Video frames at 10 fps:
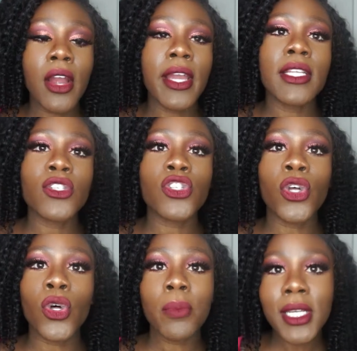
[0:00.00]
right,
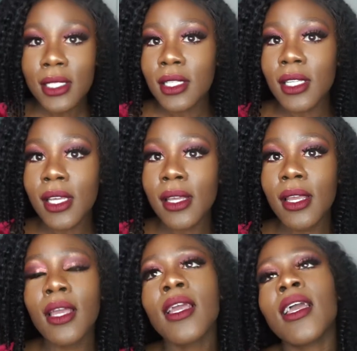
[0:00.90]
so
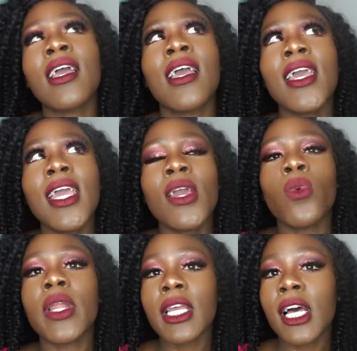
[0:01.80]
basically,
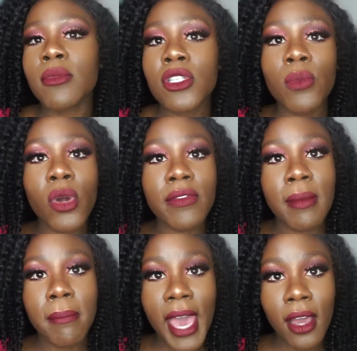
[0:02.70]
when it comes to more of the
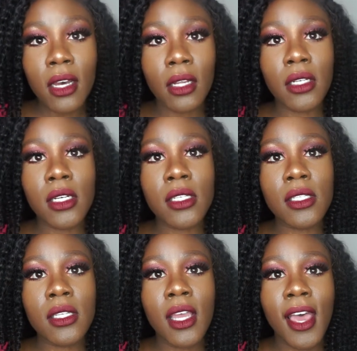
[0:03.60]
matte
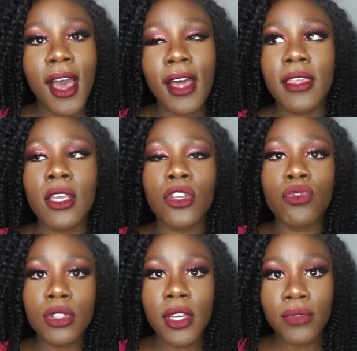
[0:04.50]
colors, I think
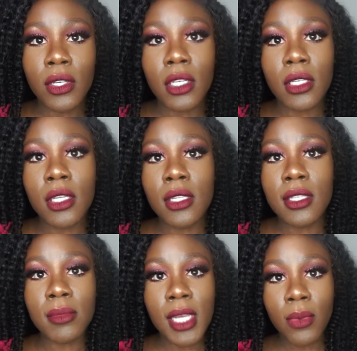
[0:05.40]
you're definitely gonna need
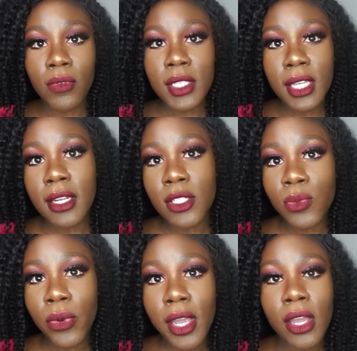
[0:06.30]
some type of a setting
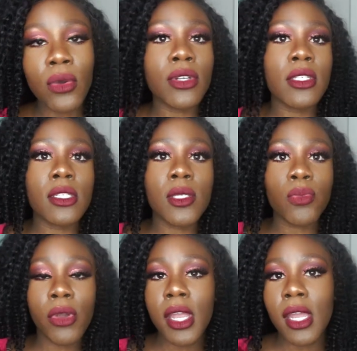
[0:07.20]
spray or to
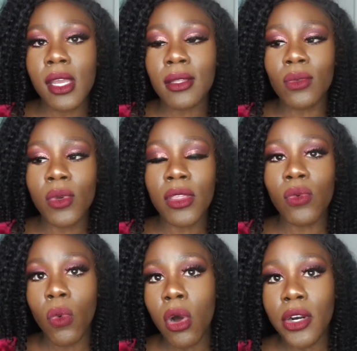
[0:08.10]
spray it
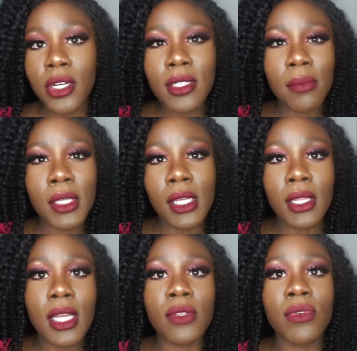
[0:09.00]
with water or something like
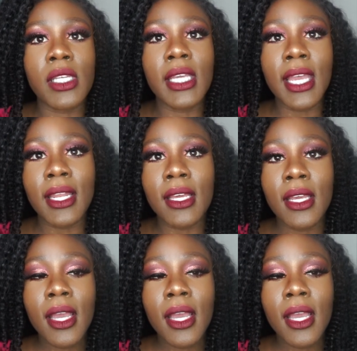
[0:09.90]
that to really get it